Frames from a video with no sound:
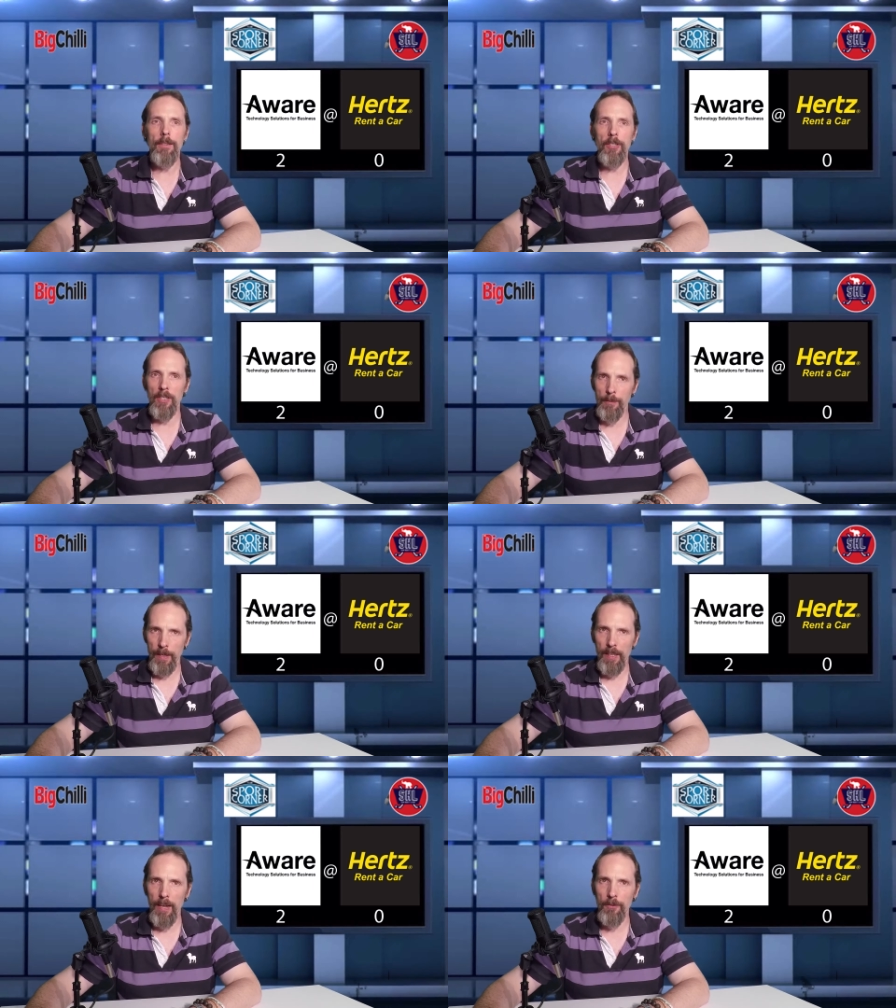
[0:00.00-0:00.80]
Just a
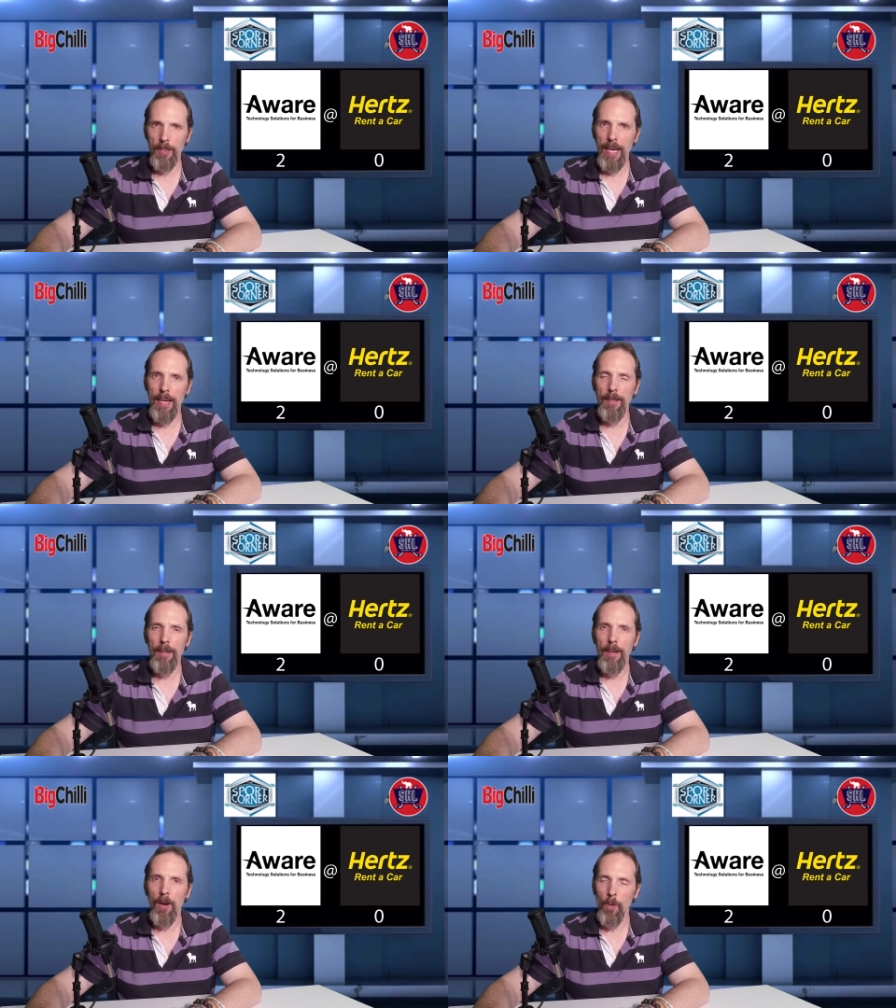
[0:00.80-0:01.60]
minute after that,
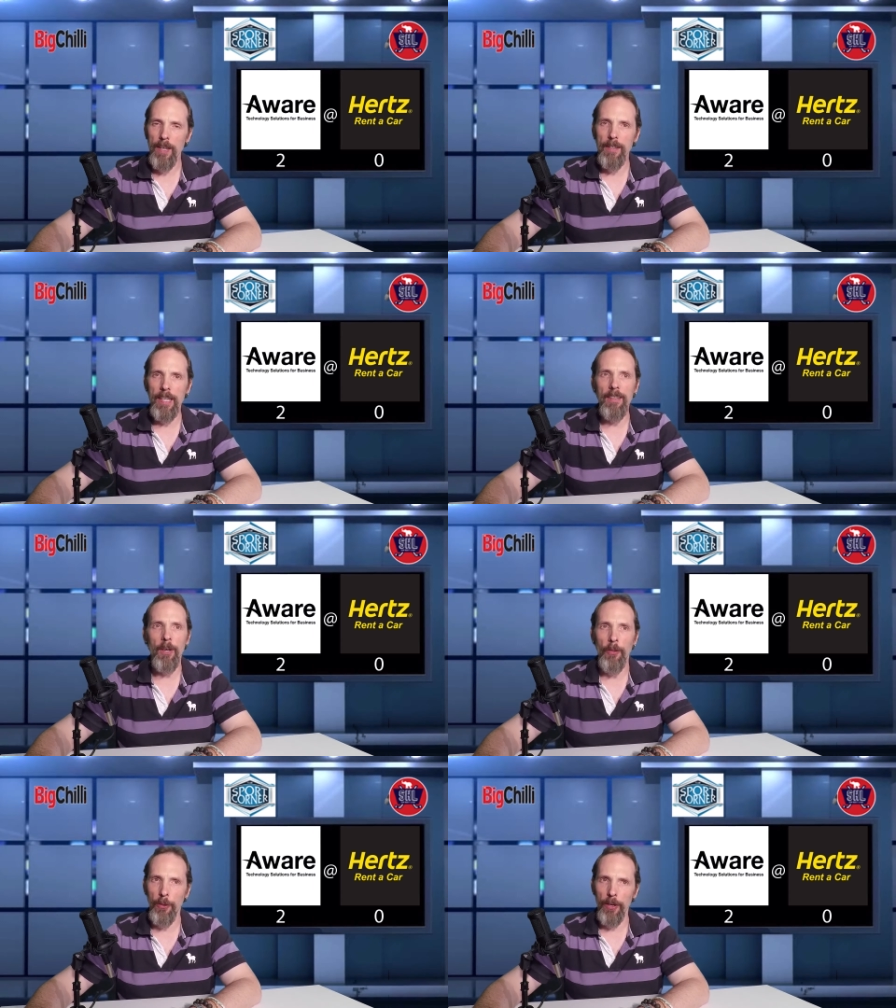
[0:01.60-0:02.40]
Aware get
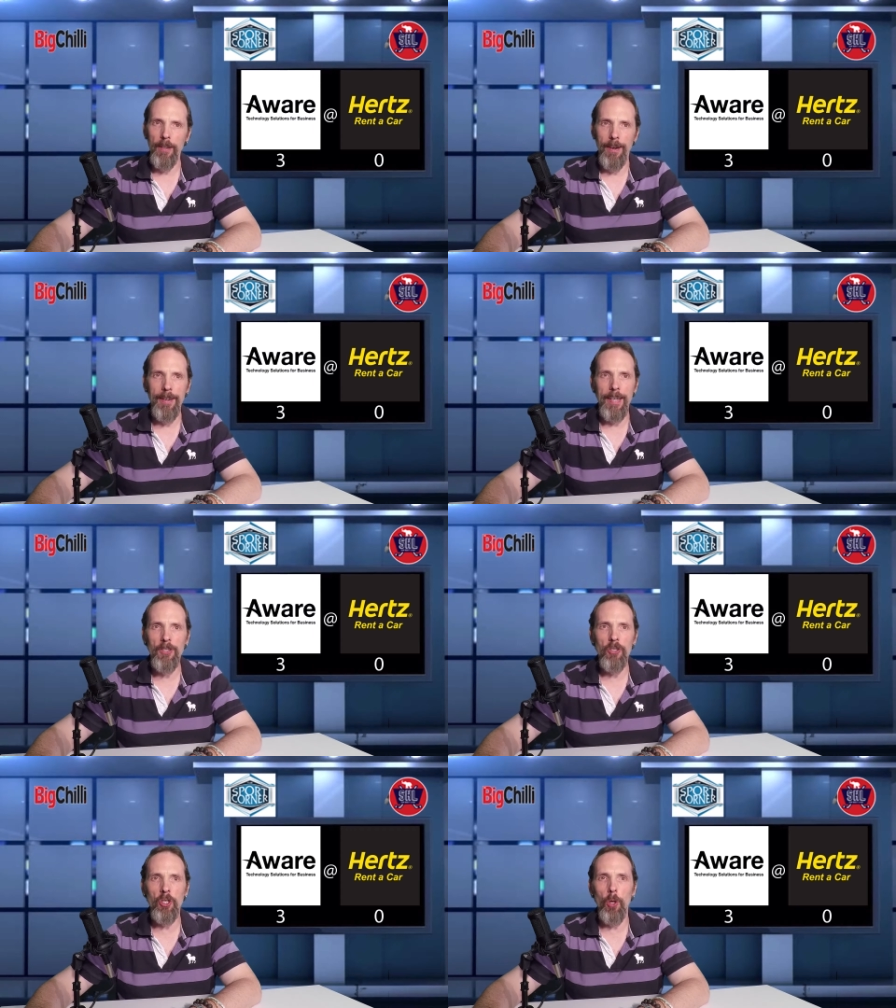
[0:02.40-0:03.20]
their third
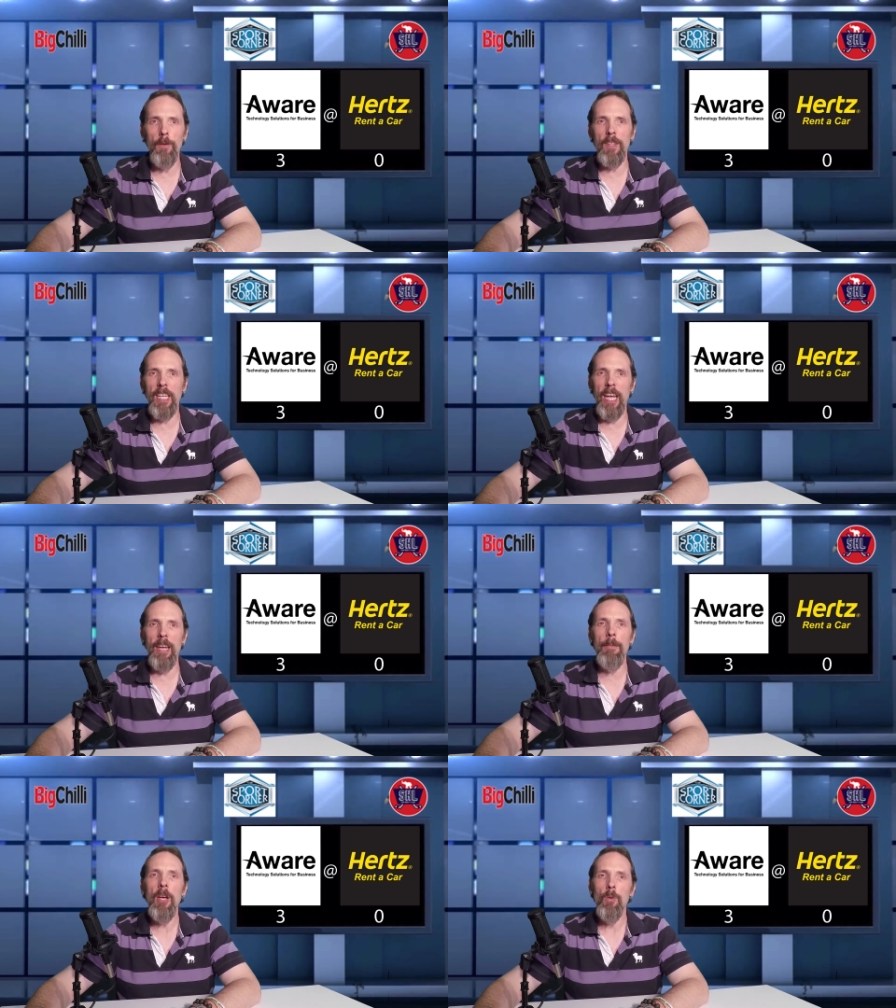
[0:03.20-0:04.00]
unanswered goal of the
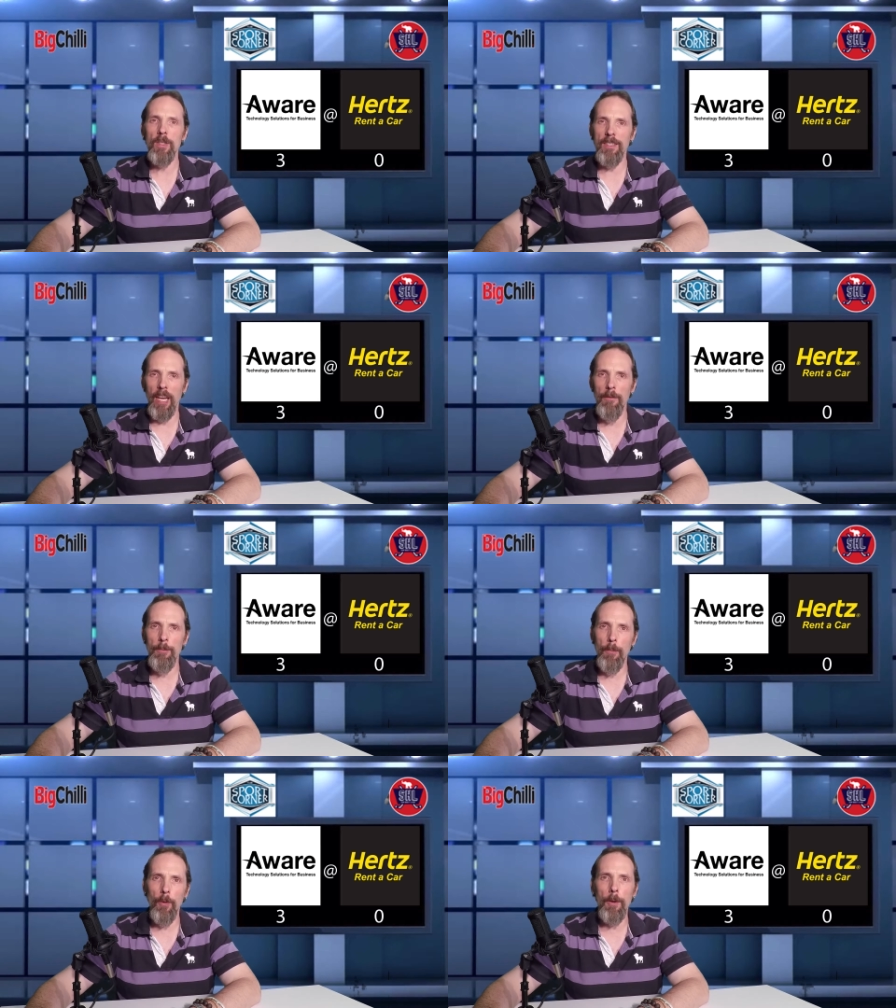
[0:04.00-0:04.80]
game, with
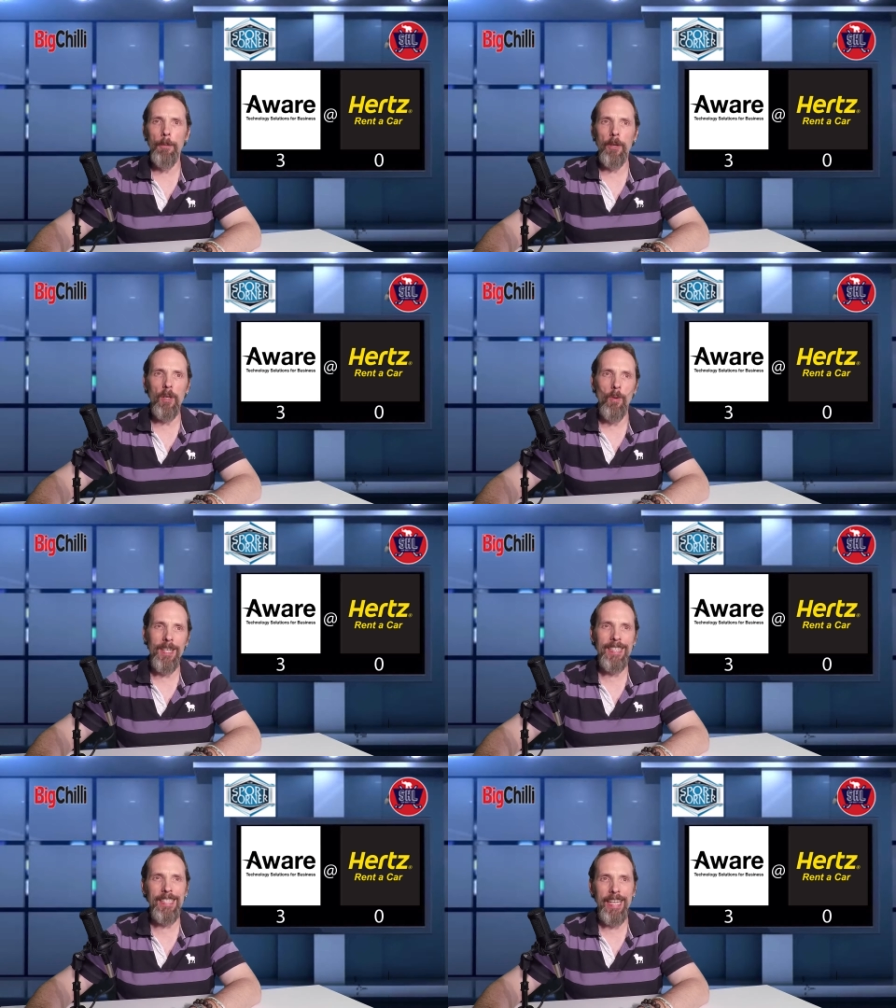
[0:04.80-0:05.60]
David Bohr putting
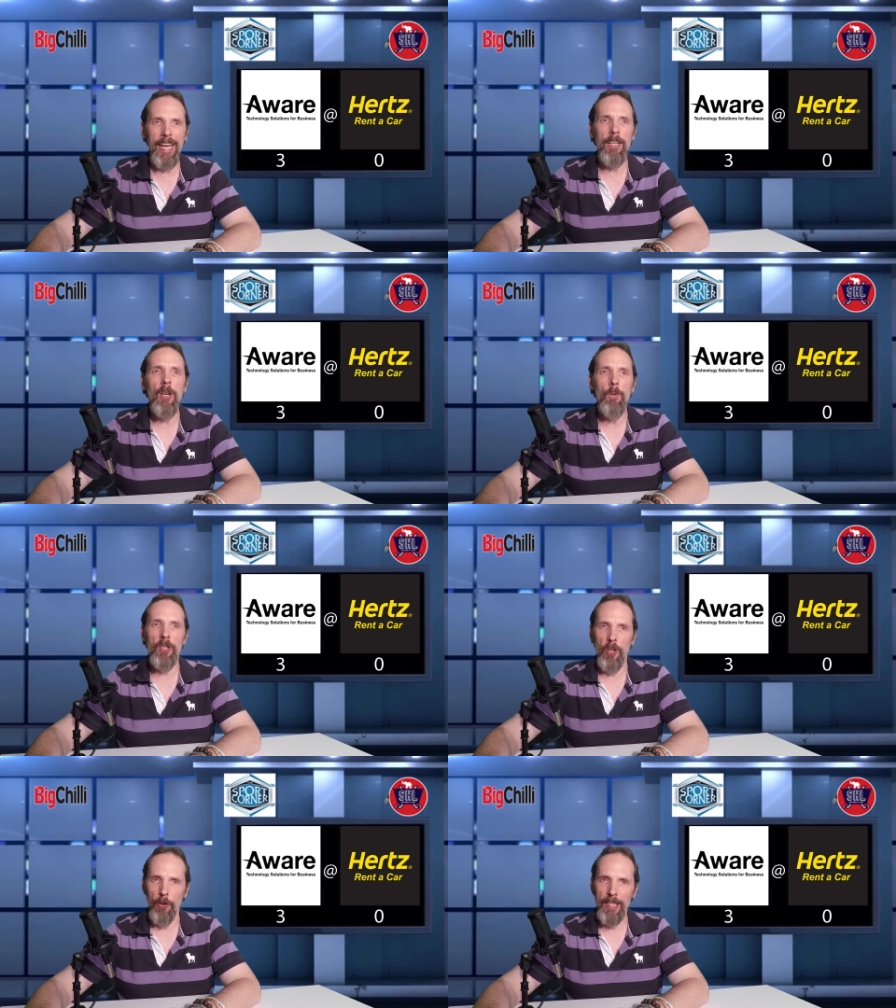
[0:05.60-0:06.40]
one in the net,
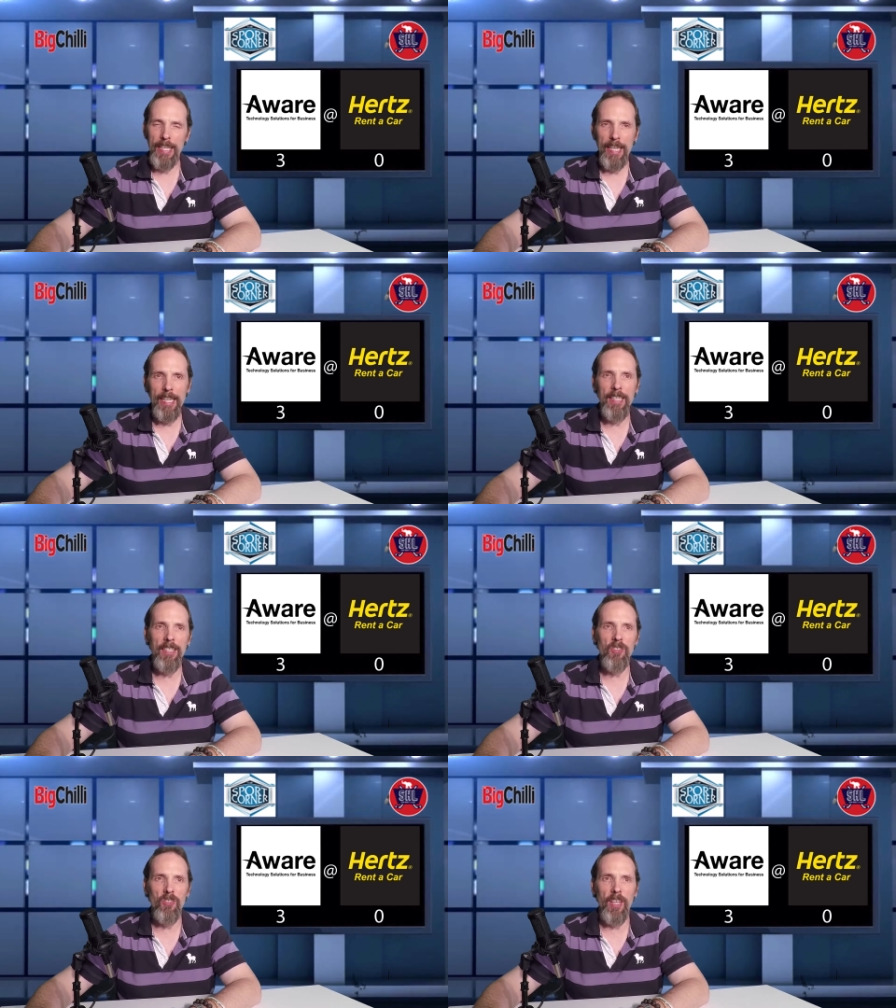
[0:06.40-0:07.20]
with Jouni getting the
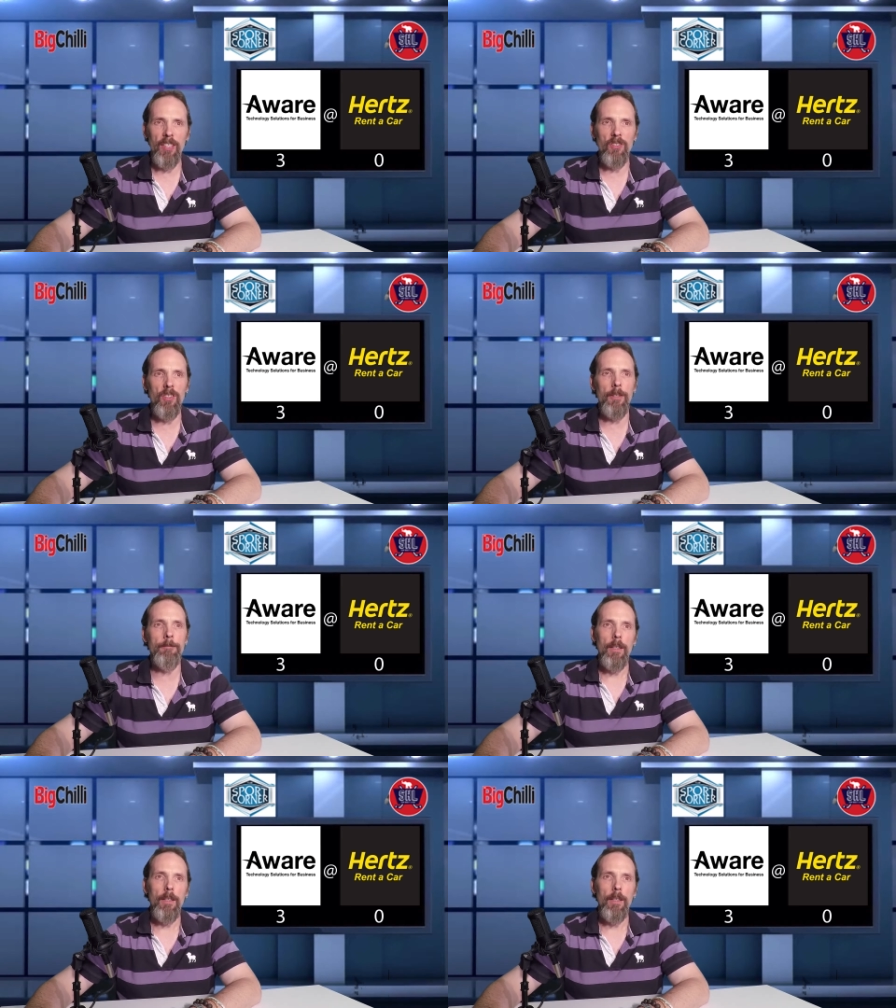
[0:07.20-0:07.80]
assist.